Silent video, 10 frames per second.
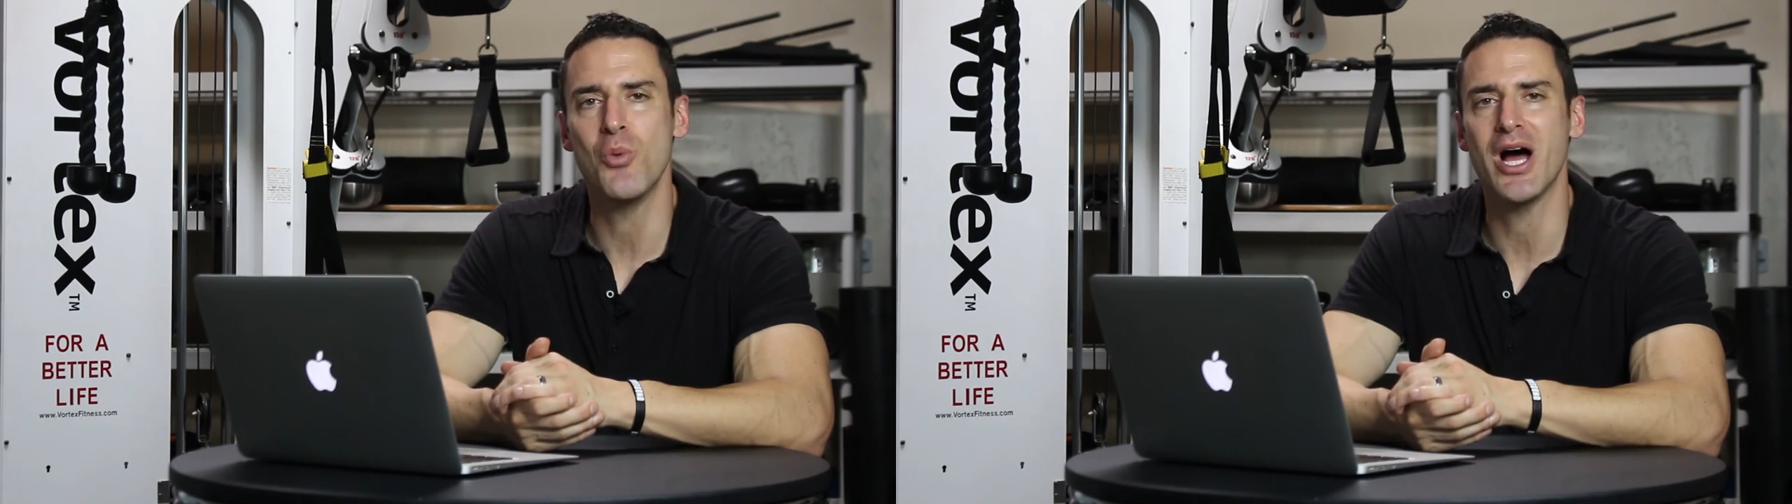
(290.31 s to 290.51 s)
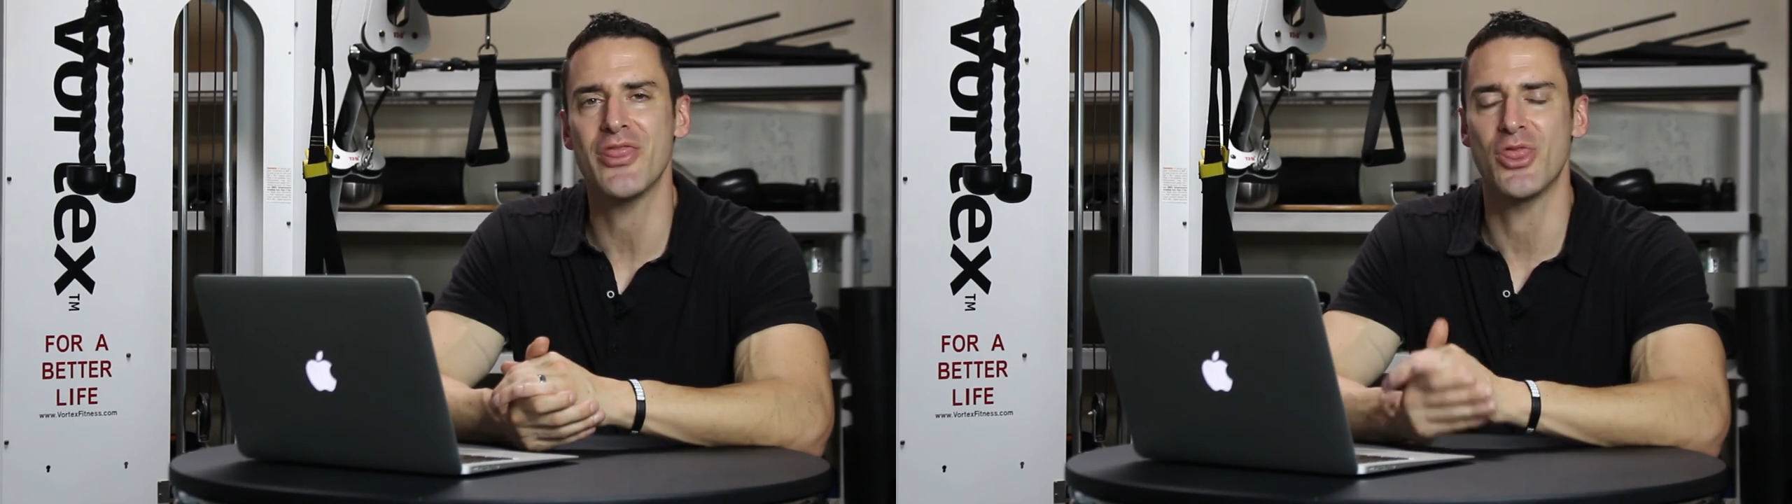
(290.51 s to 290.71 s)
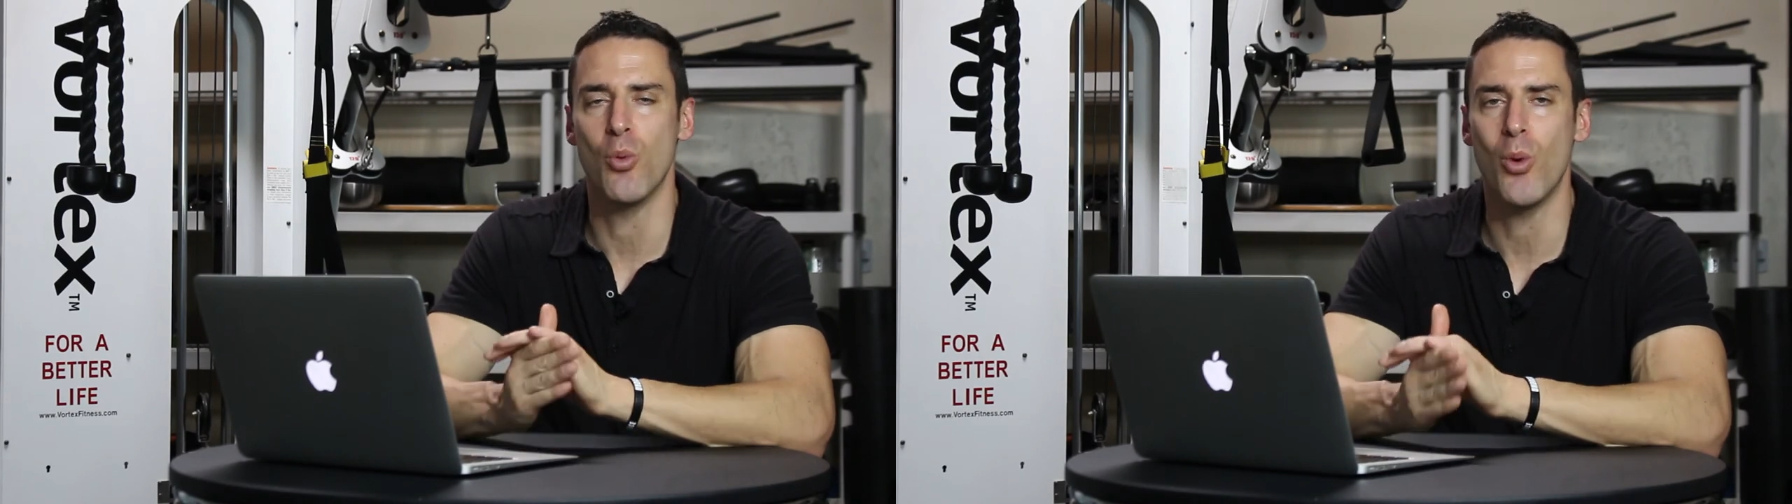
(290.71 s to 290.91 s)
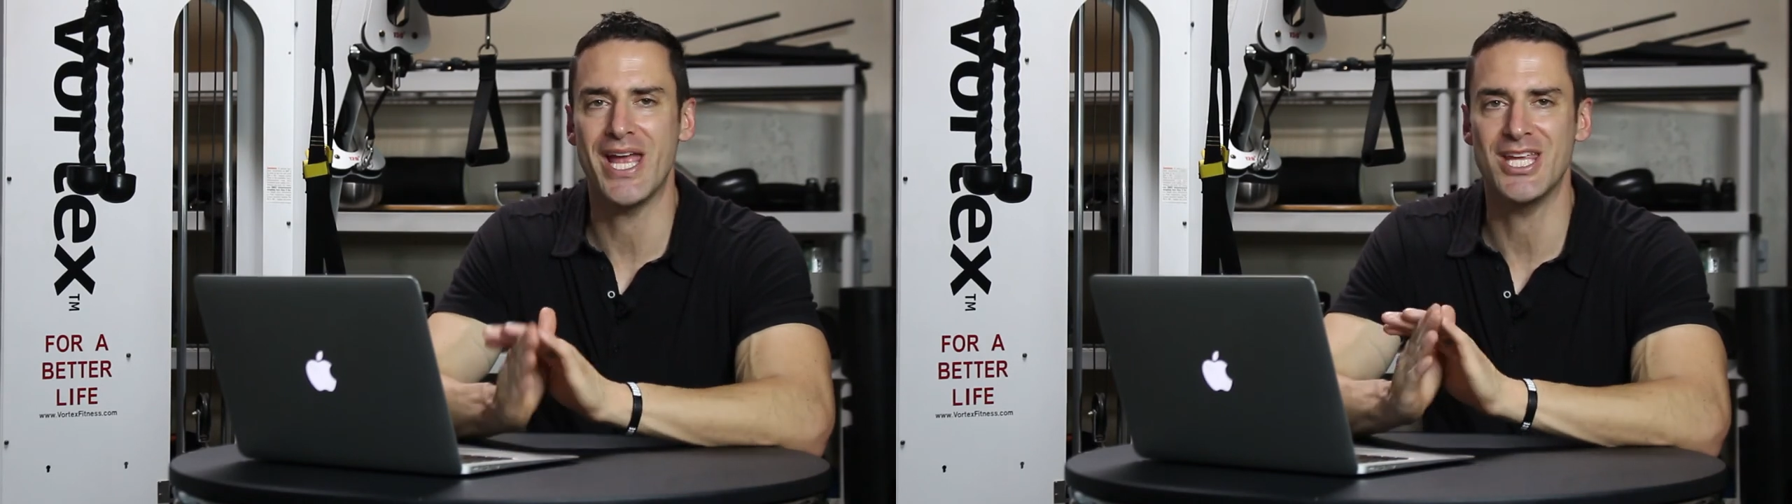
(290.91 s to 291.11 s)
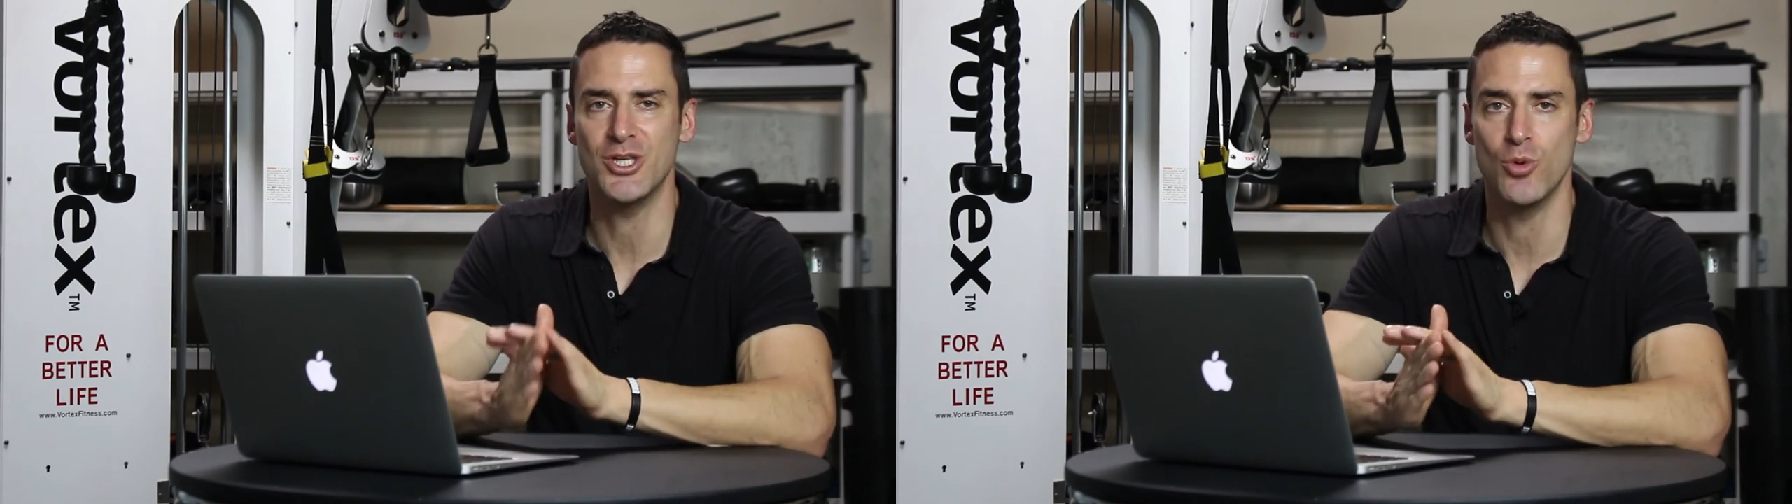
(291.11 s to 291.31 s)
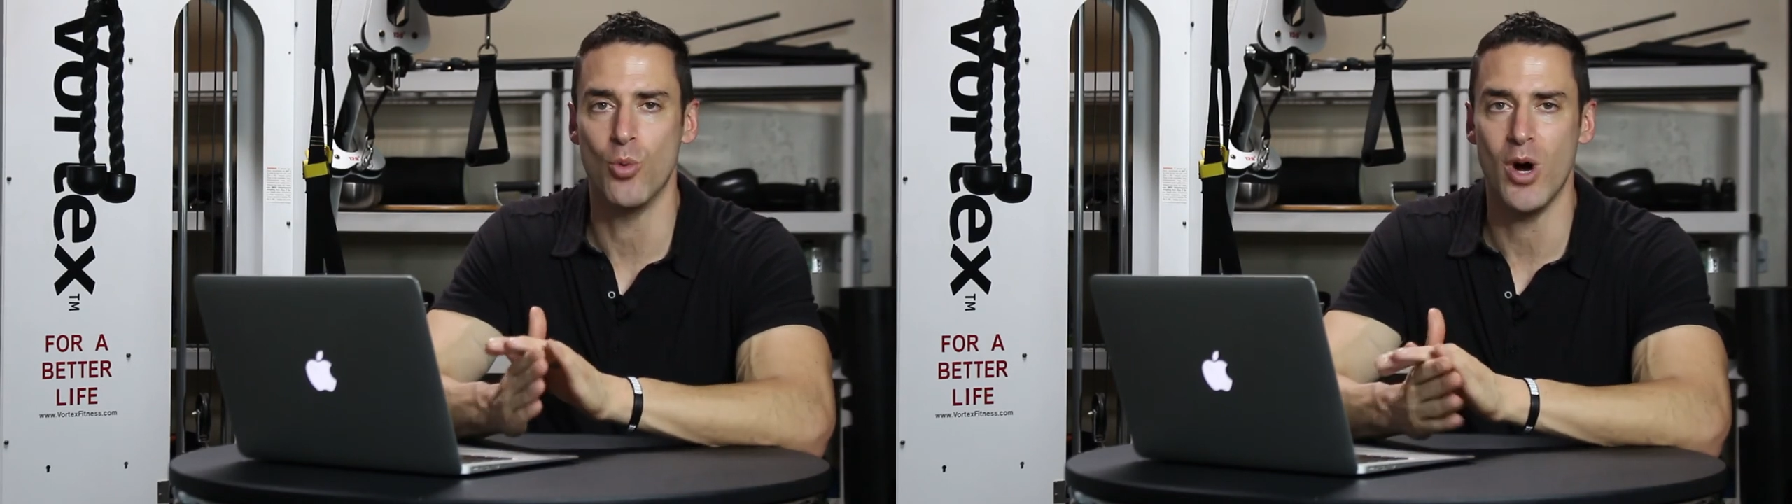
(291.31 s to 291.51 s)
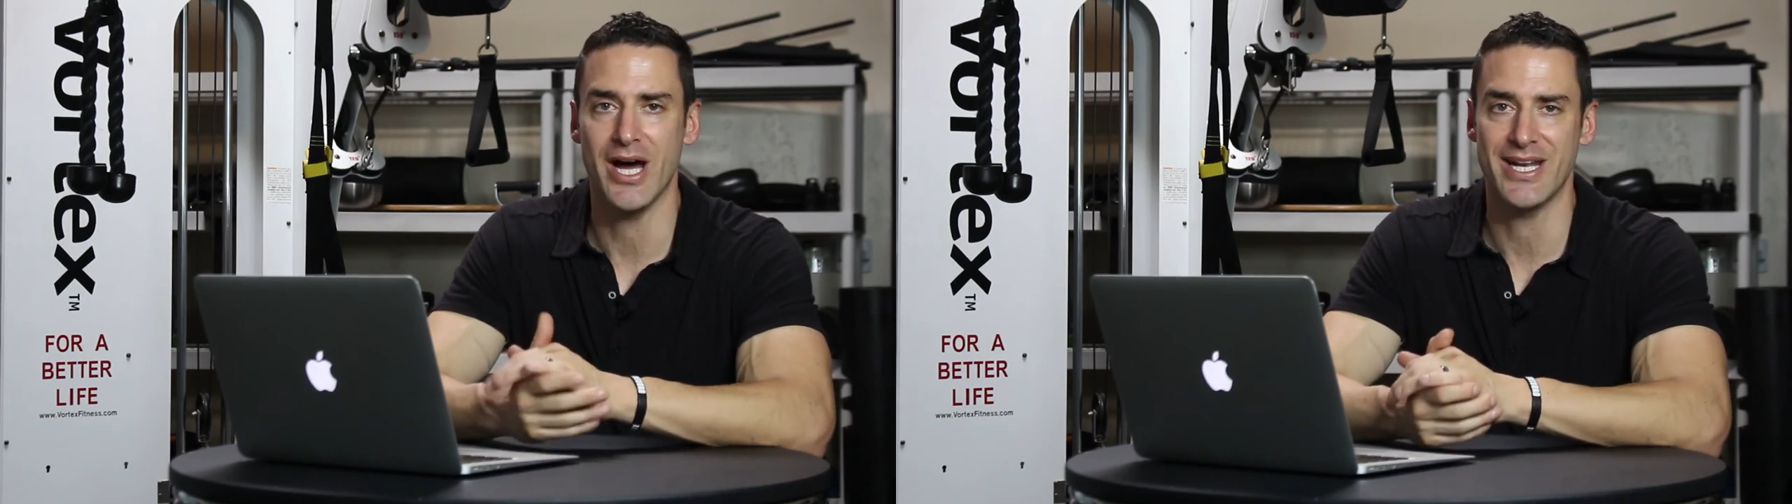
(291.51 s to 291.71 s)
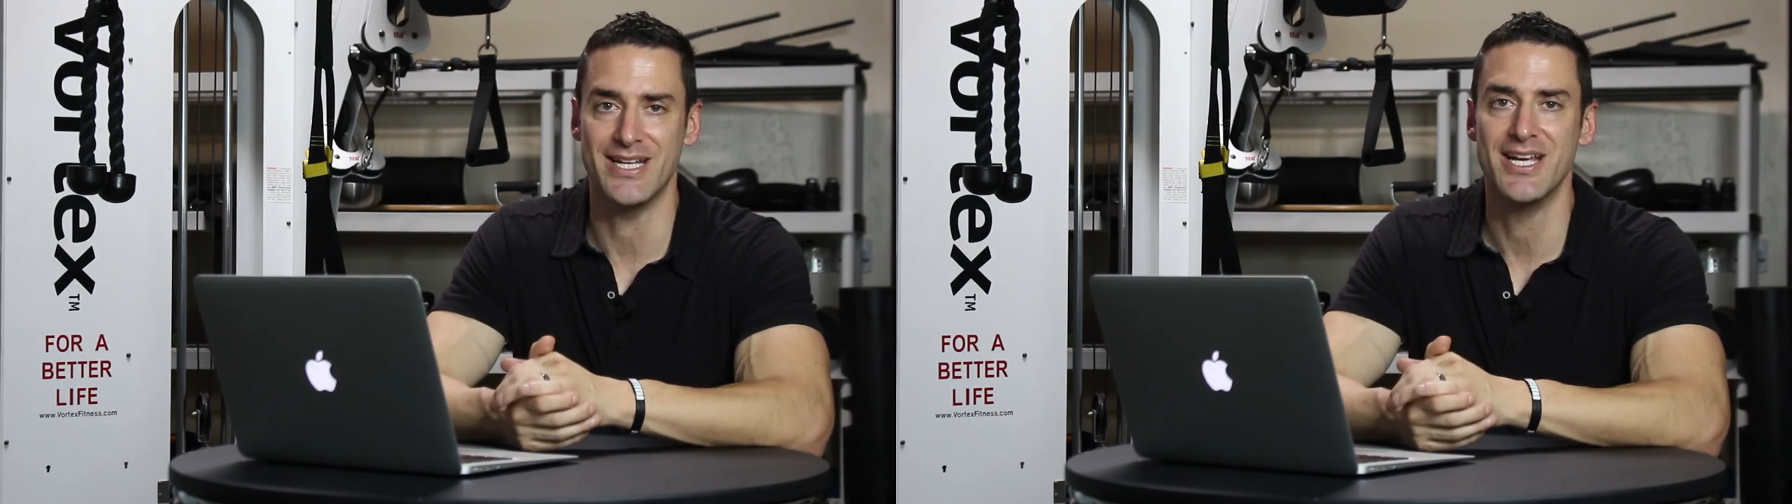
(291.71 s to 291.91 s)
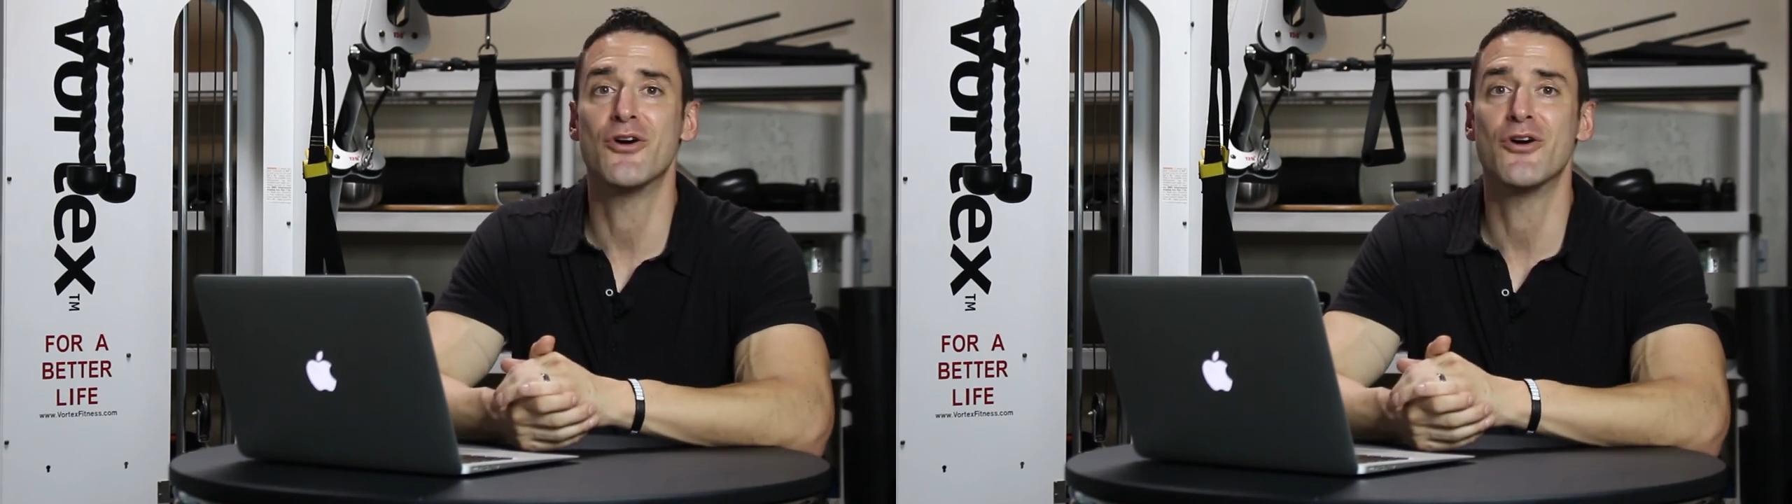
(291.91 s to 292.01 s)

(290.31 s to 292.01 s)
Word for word: want the way you want it.